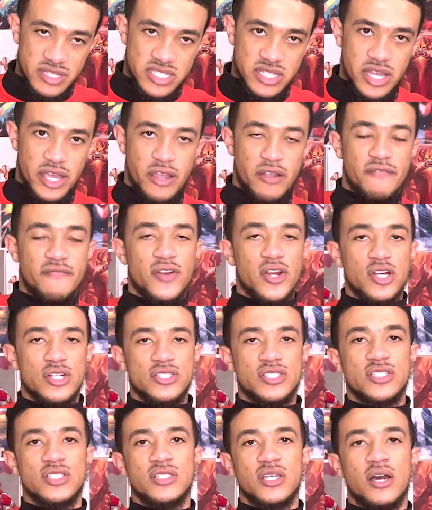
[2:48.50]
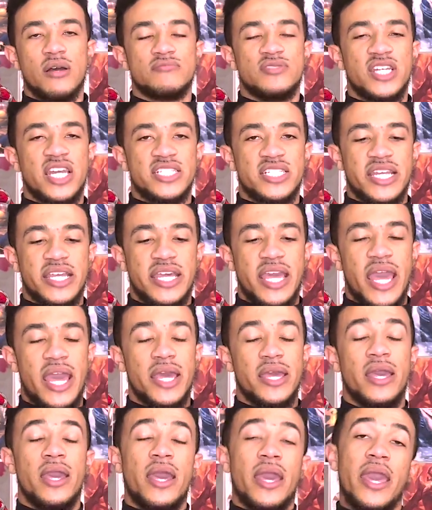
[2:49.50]
Slayer versus
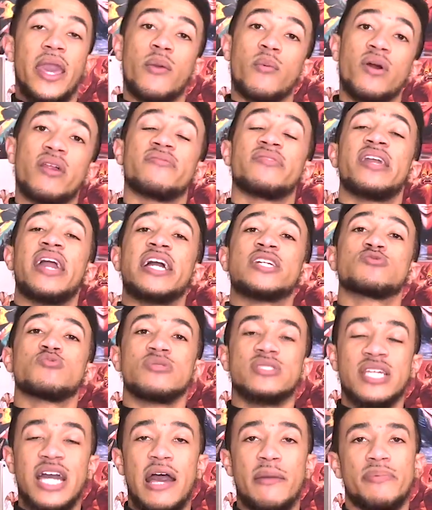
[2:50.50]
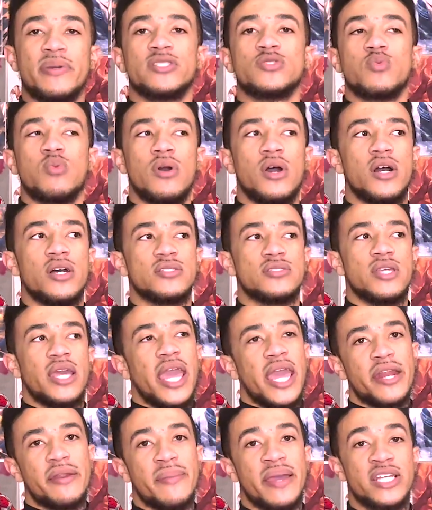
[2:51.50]
JJK, and one of the actual topics was
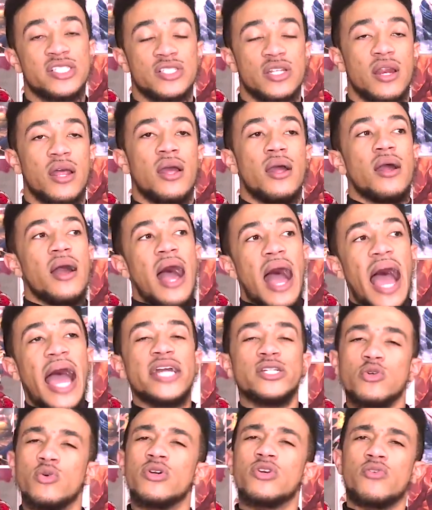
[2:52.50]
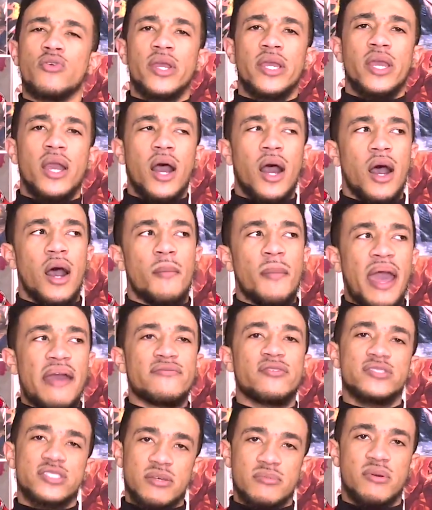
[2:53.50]
animation. I do agree,
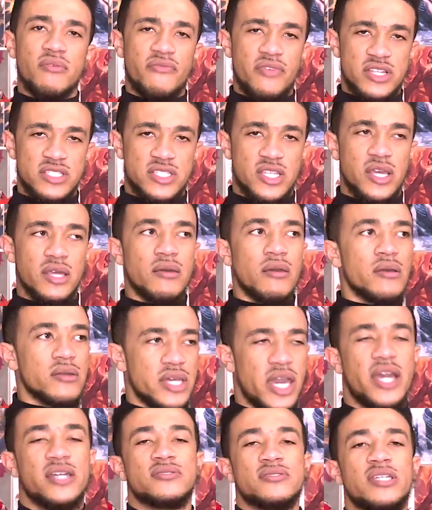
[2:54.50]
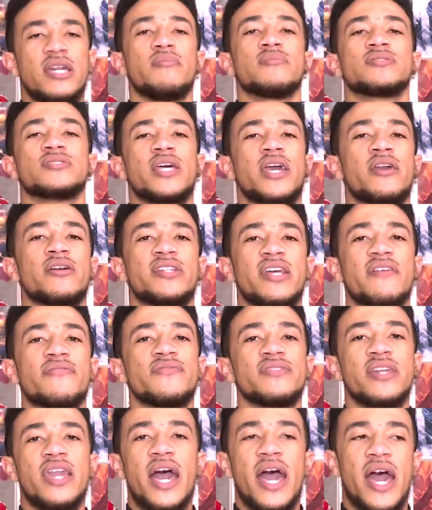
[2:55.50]
after some convincing, yes, Demon Slayer
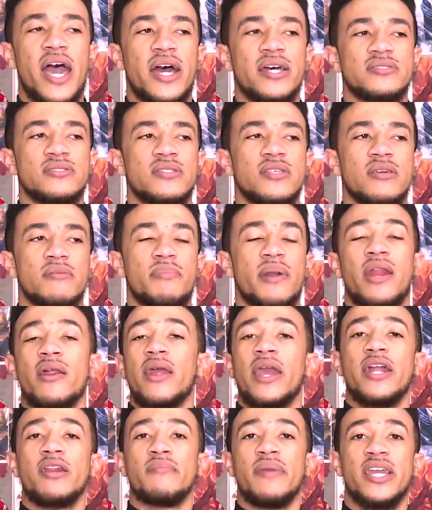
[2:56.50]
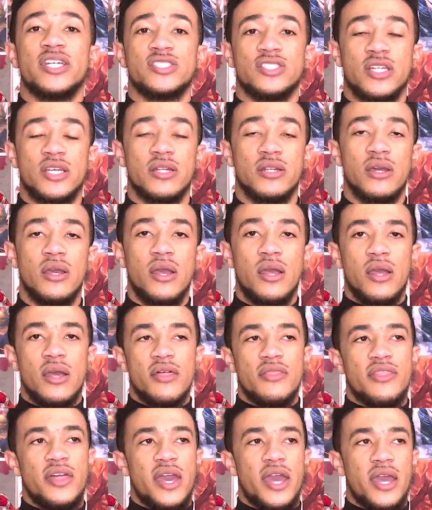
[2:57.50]
definitely has the better animation
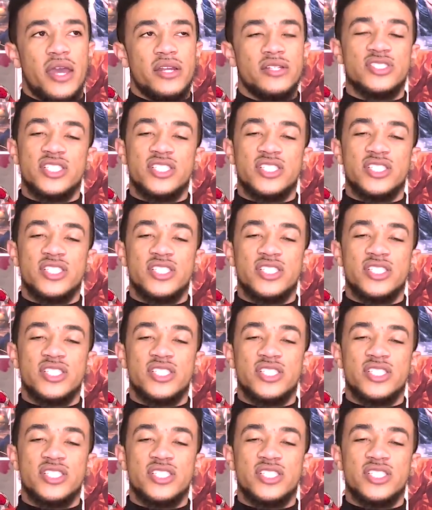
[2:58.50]
than